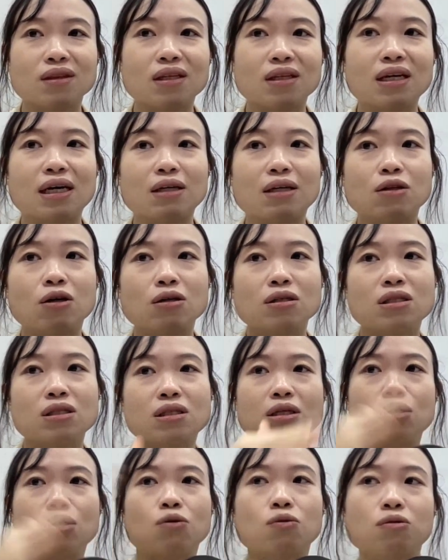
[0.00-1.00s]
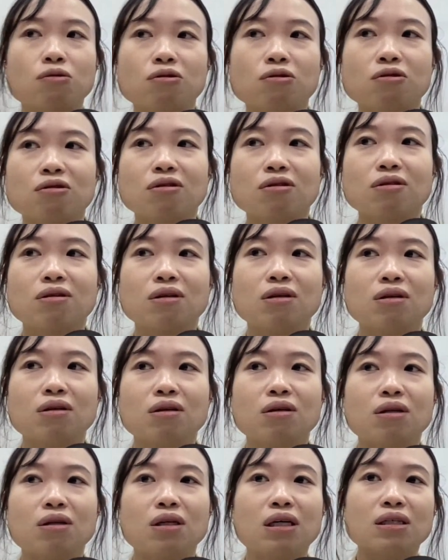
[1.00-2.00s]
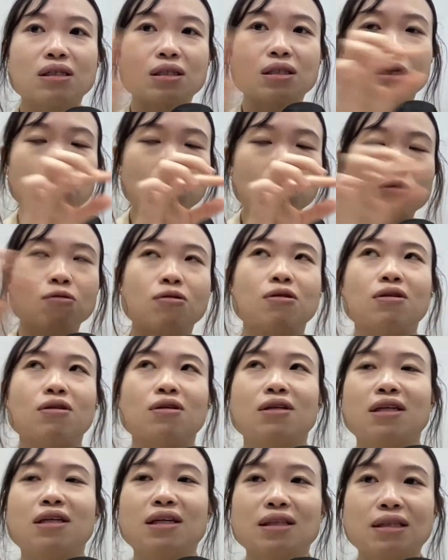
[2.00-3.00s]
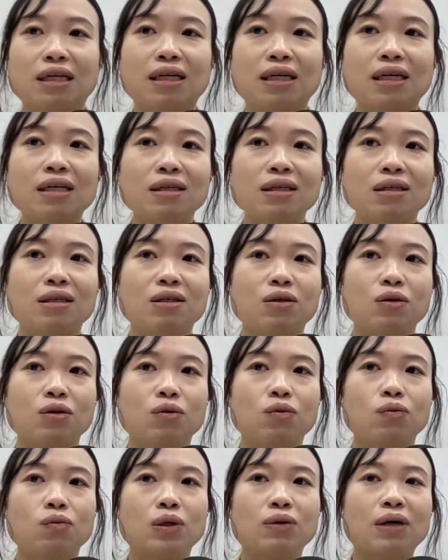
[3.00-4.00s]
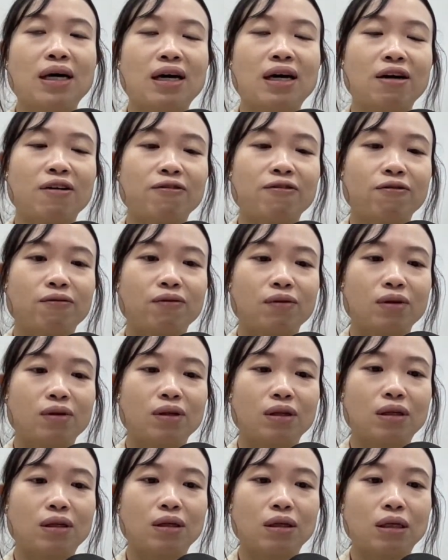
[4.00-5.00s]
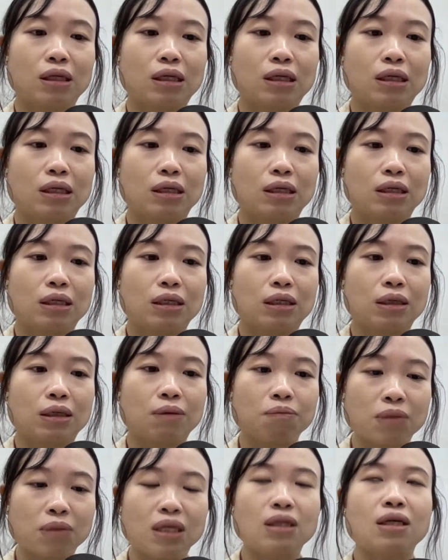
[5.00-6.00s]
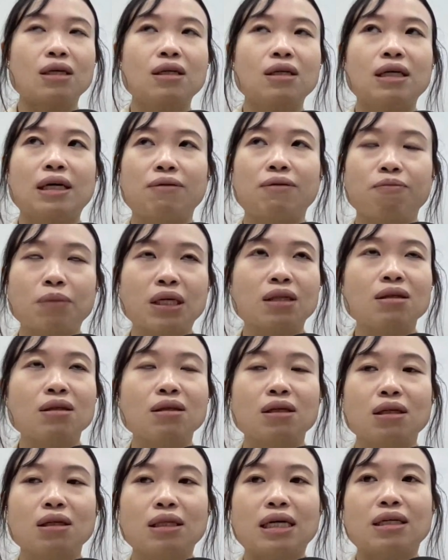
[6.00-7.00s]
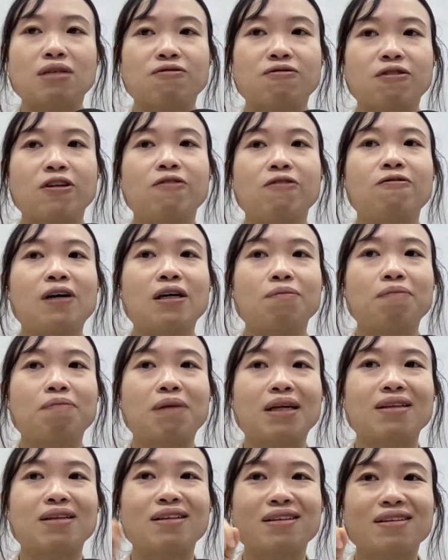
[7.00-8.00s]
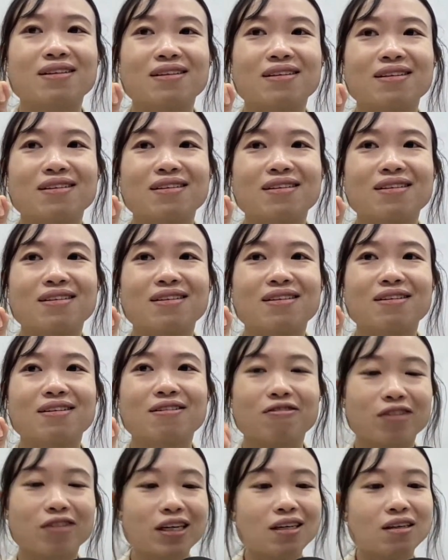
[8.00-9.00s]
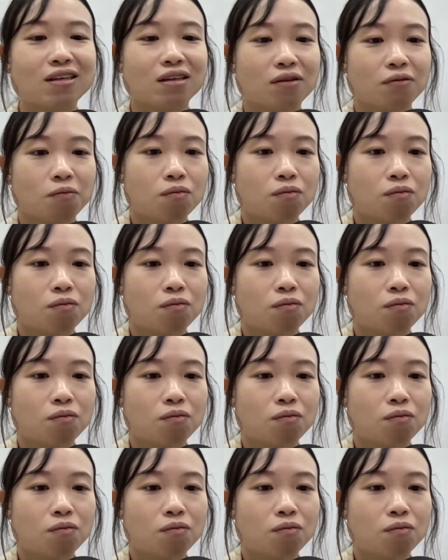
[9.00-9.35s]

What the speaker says: They are not skewed. A skewed data will have the median and mean that is very far apart. Okay,